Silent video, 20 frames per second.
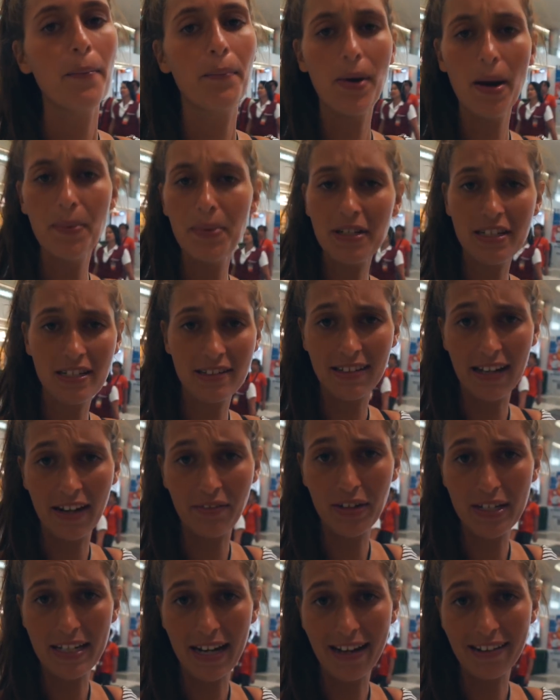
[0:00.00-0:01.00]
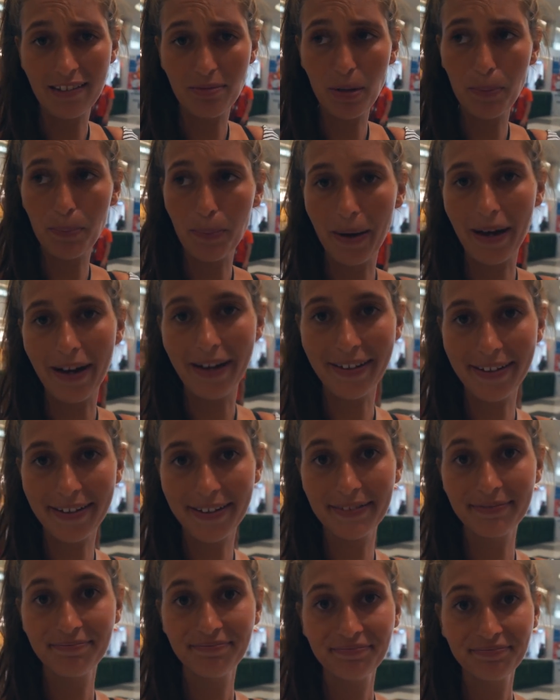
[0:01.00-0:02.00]
Probably just advertisement, but
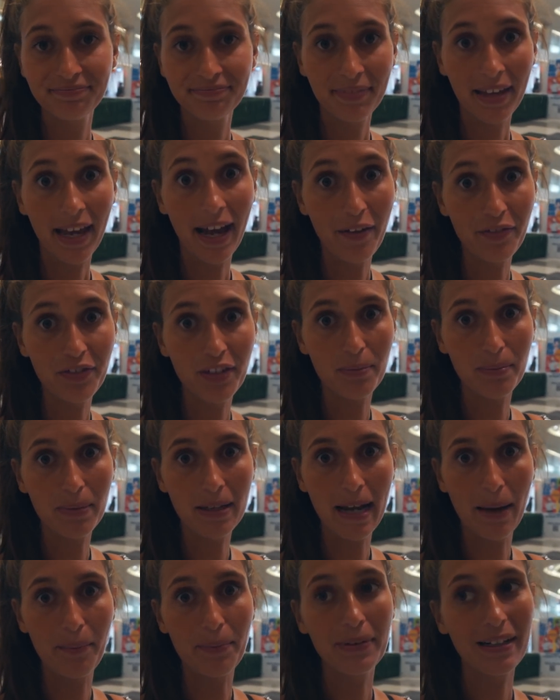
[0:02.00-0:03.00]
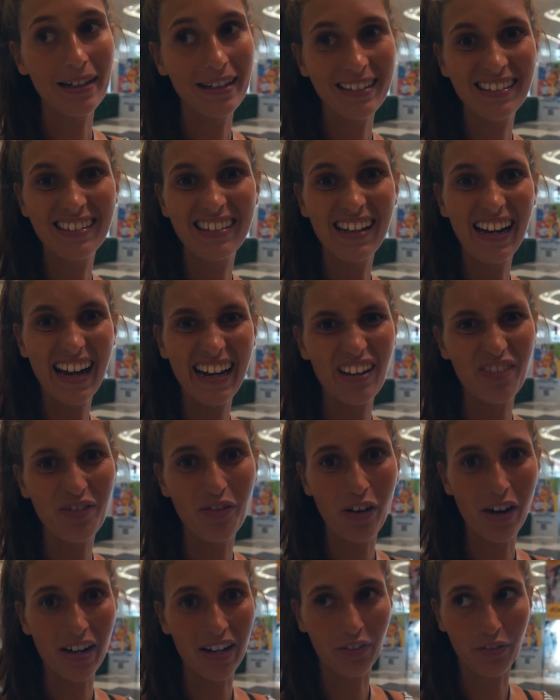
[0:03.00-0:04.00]
I have to admit I'm slightly
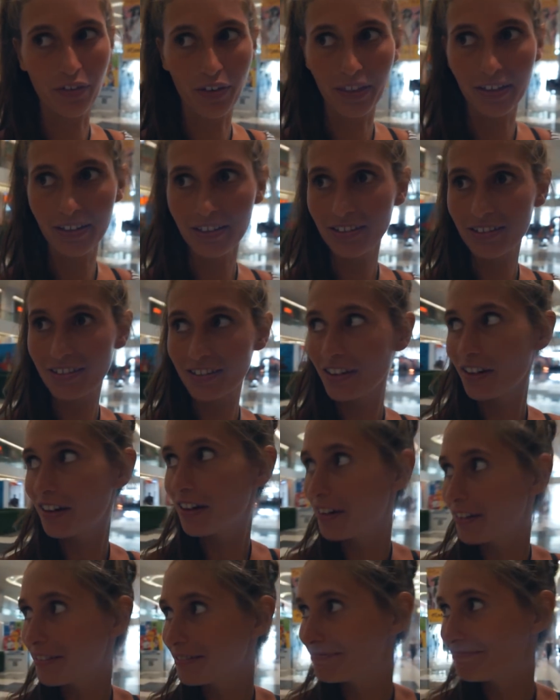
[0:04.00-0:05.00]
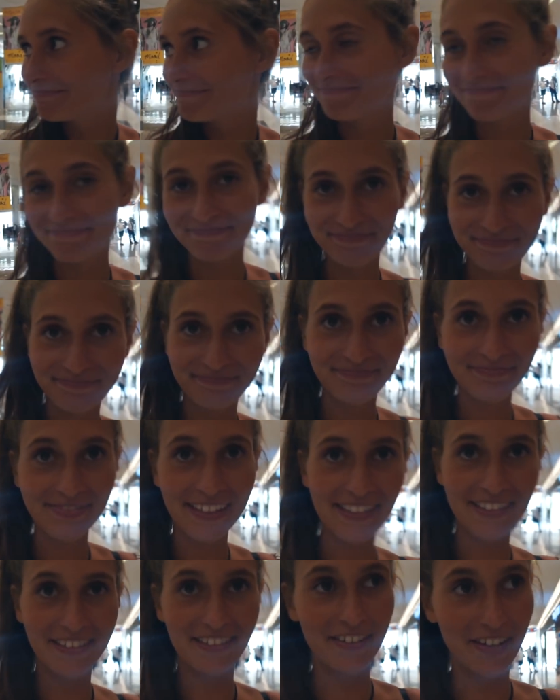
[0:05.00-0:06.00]
falling for this, so
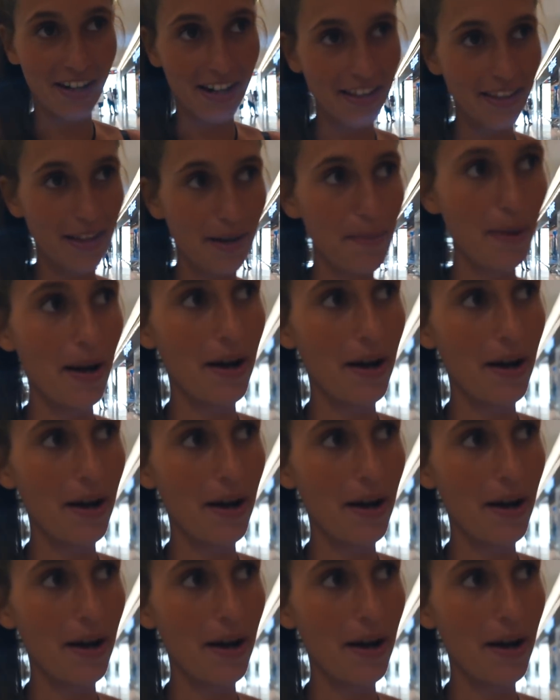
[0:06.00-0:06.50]
let's try them